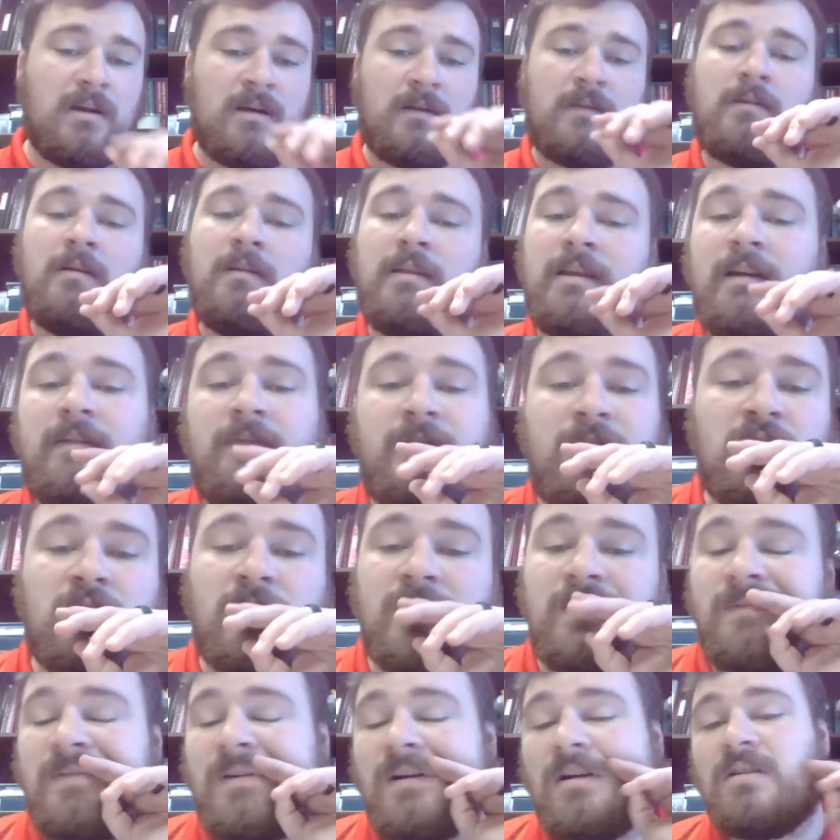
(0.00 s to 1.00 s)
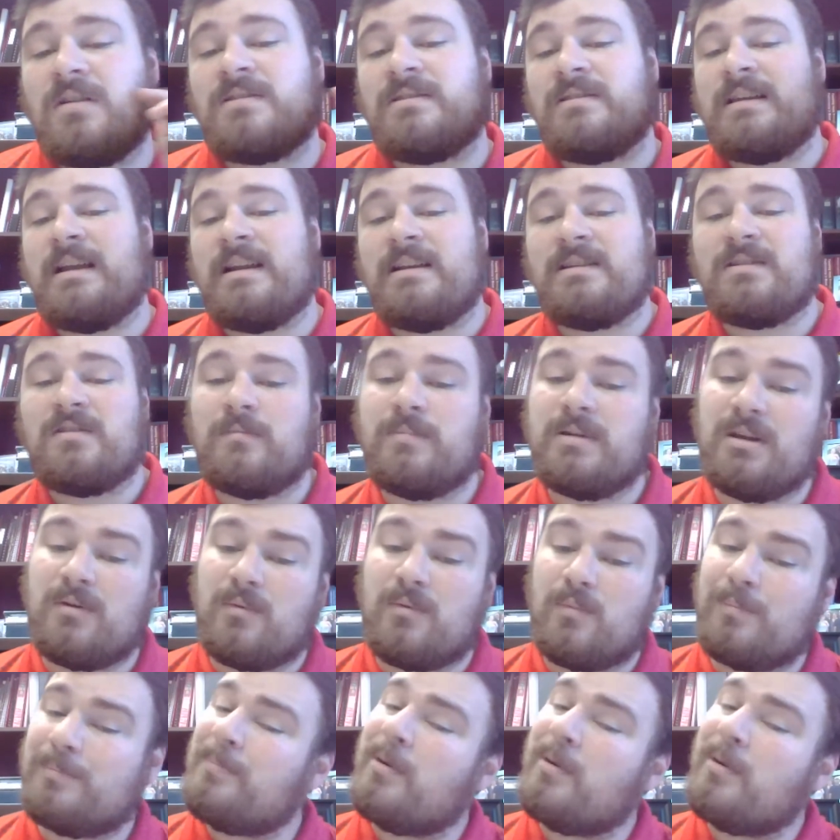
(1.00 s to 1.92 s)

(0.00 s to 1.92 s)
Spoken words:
on that 21st, because that is going to be a